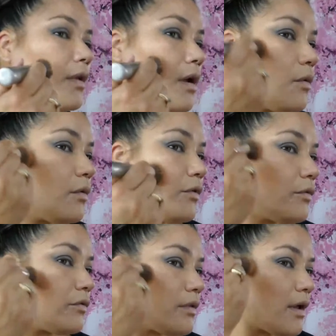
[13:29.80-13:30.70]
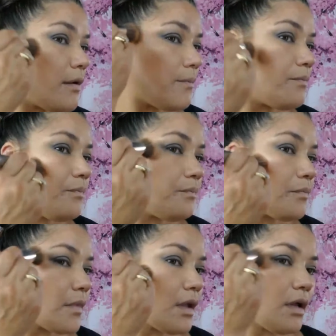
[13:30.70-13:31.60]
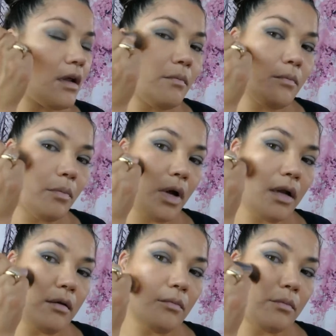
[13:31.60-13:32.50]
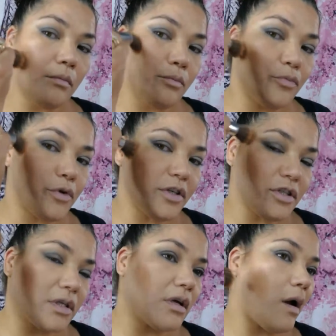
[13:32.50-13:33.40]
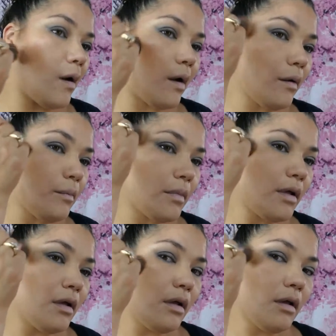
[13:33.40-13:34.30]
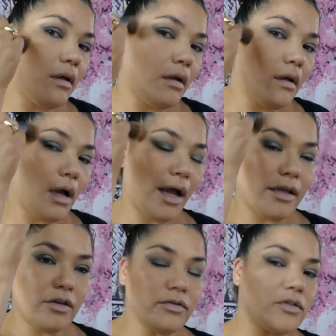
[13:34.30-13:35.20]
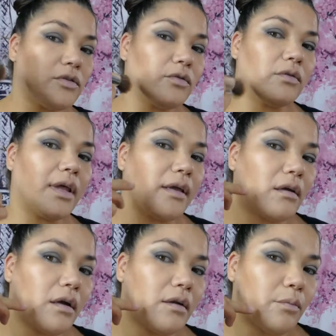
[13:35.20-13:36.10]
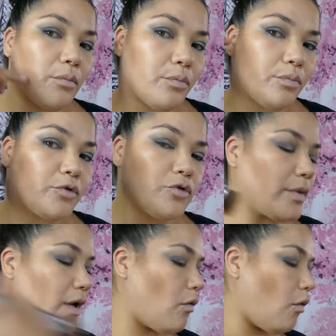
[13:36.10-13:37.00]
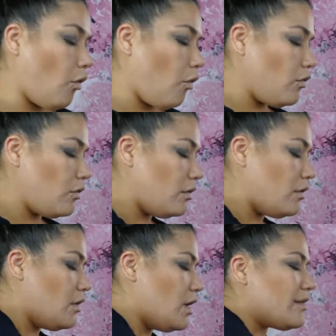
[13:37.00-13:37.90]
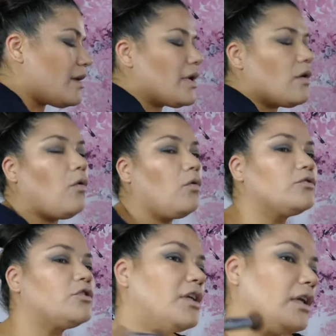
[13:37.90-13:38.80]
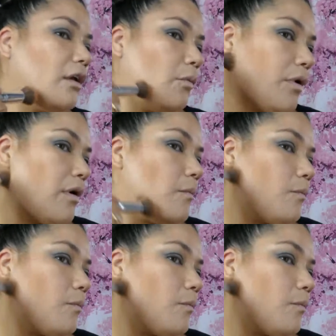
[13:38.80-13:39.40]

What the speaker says: I will use that. And I'm kind of brushing up. I used to like kind of do my whole, not my whole cheek, but,